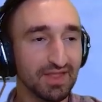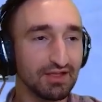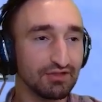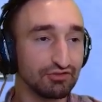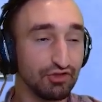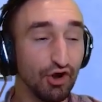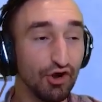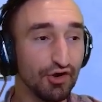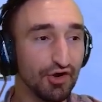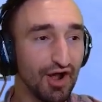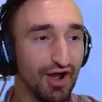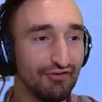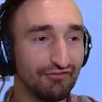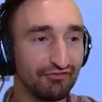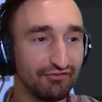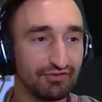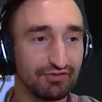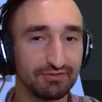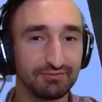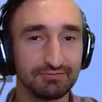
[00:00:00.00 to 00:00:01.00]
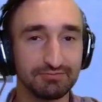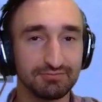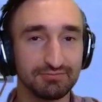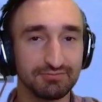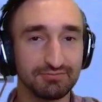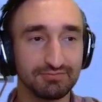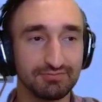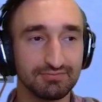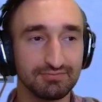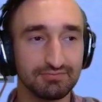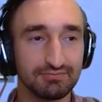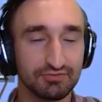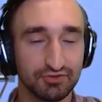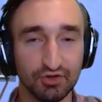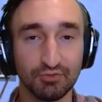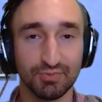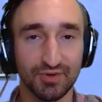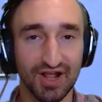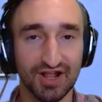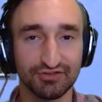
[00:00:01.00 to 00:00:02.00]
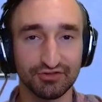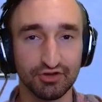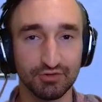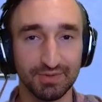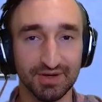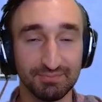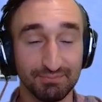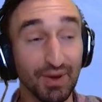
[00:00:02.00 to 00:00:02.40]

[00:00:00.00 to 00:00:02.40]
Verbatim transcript: Third off, uh huh super not stupid.